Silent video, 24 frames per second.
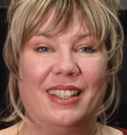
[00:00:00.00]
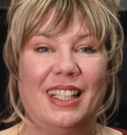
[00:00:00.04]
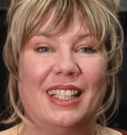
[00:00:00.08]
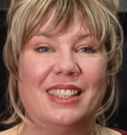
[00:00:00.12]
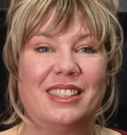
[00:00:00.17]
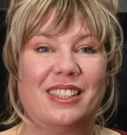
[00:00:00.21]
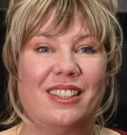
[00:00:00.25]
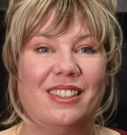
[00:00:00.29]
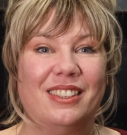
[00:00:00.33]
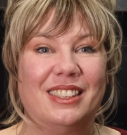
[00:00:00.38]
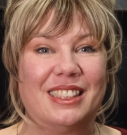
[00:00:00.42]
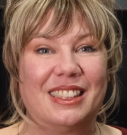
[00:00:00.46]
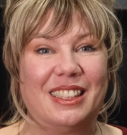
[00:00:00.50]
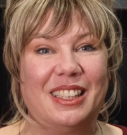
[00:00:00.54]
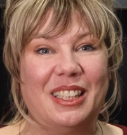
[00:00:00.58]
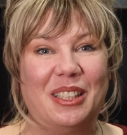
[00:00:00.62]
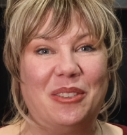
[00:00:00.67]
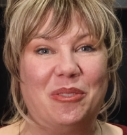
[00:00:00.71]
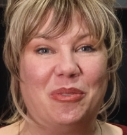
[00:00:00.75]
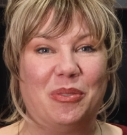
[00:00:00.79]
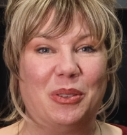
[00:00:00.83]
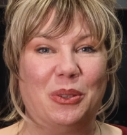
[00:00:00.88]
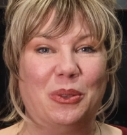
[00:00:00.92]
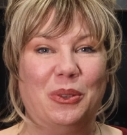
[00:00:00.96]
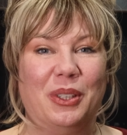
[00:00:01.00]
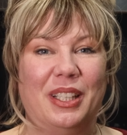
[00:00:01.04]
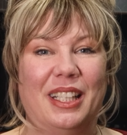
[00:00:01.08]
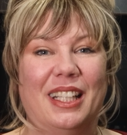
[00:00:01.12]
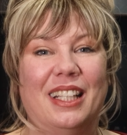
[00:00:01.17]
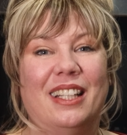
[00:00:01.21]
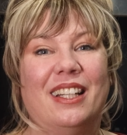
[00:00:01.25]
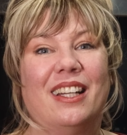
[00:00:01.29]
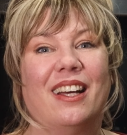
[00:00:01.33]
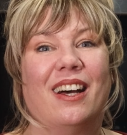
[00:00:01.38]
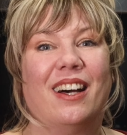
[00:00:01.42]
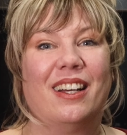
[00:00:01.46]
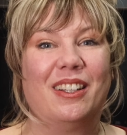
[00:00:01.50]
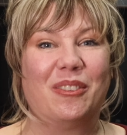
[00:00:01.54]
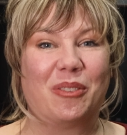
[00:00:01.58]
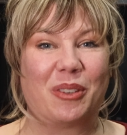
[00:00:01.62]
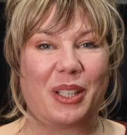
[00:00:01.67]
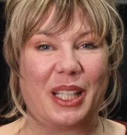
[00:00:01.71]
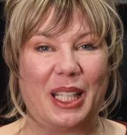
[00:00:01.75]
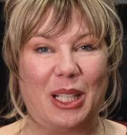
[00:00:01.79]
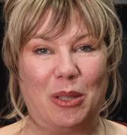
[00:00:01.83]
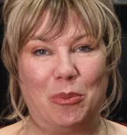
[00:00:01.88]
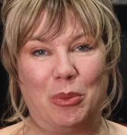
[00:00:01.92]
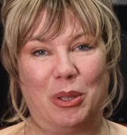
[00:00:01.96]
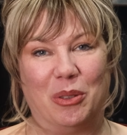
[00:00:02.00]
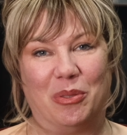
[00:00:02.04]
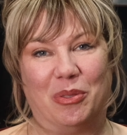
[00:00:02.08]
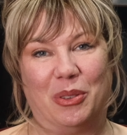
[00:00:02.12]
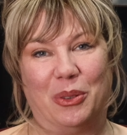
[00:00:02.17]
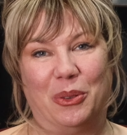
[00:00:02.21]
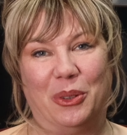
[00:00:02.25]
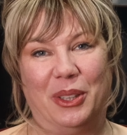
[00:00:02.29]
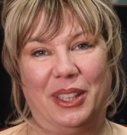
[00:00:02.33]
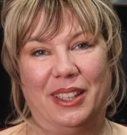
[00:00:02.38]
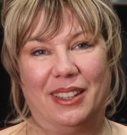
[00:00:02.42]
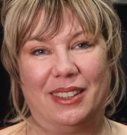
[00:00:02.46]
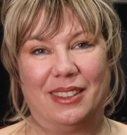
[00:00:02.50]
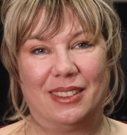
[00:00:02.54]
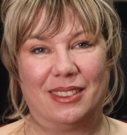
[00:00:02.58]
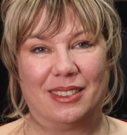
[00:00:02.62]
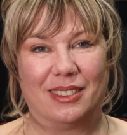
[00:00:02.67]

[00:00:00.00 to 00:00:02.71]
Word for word: that turns good food into unforgettable food.